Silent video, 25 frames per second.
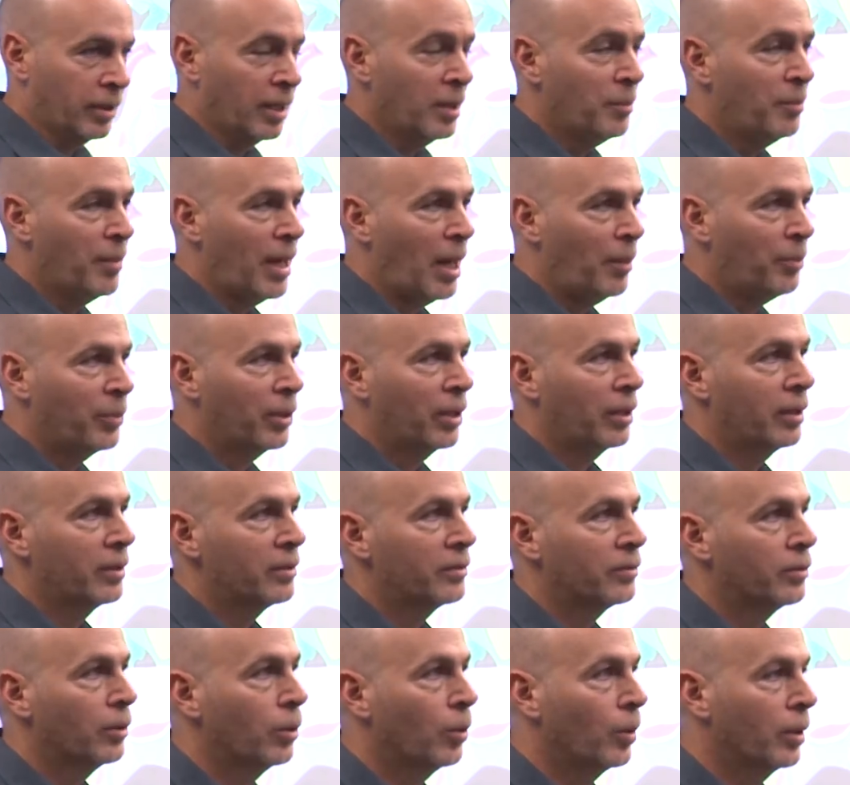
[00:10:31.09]
and mapping
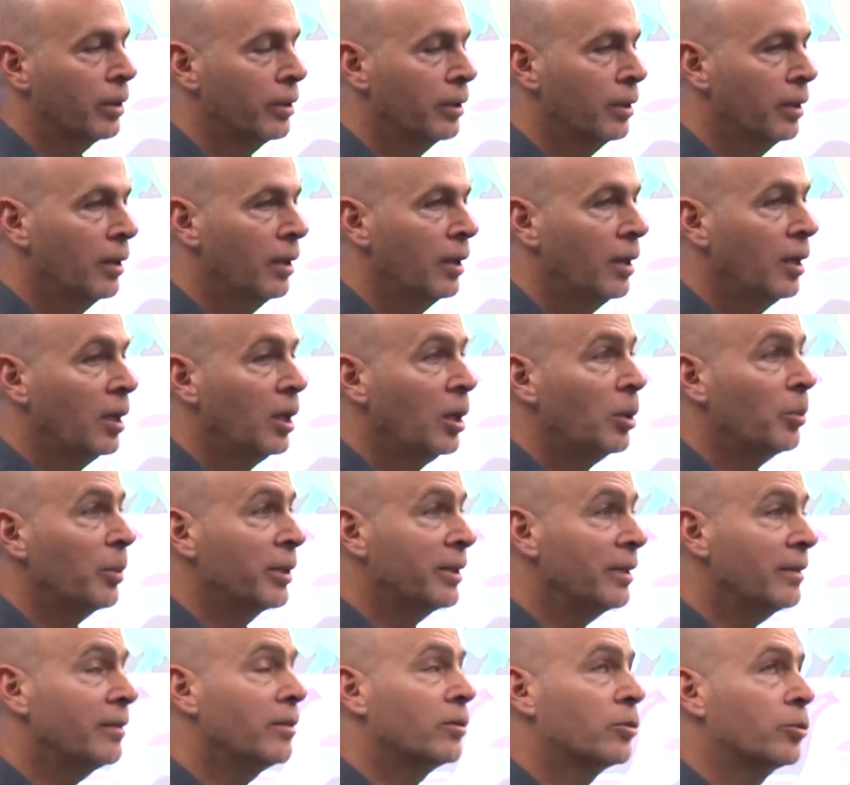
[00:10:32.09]
and so on.
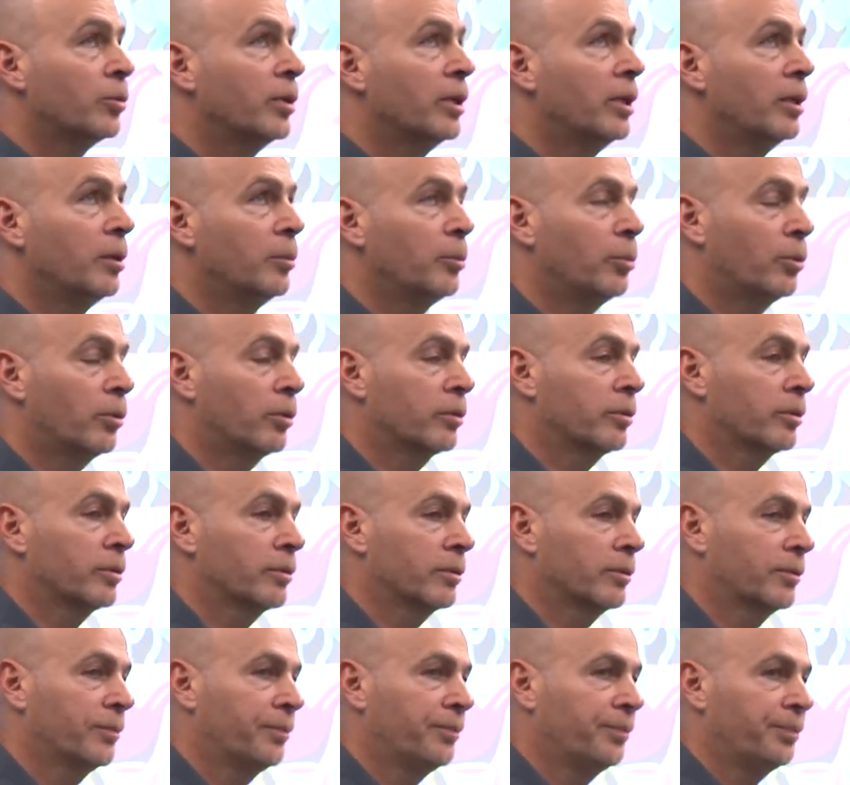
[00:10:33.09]
But this is really
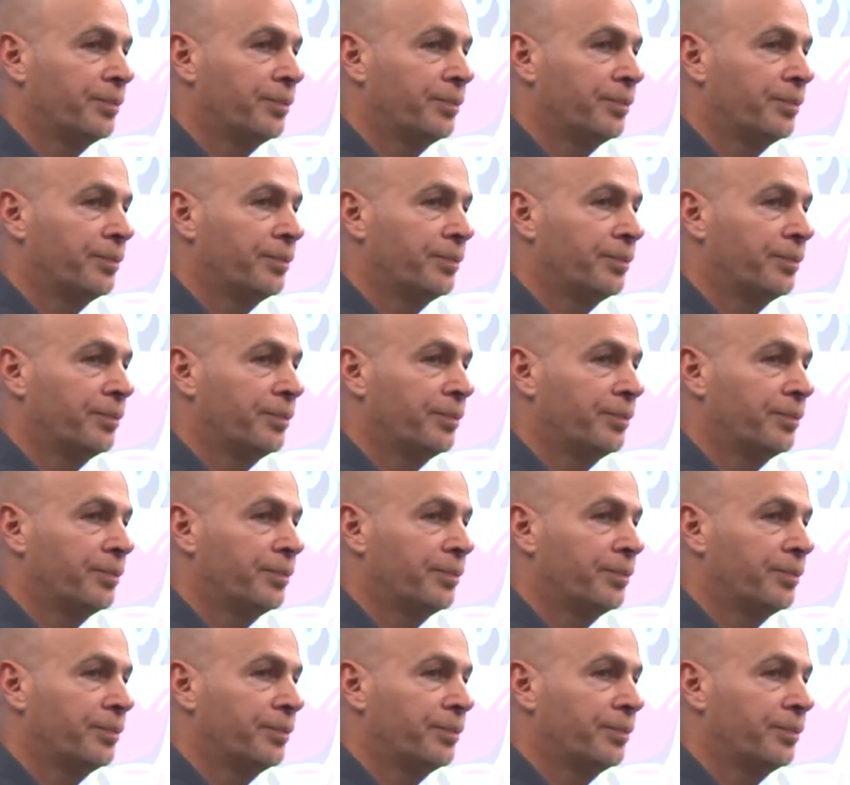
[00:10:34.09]
important.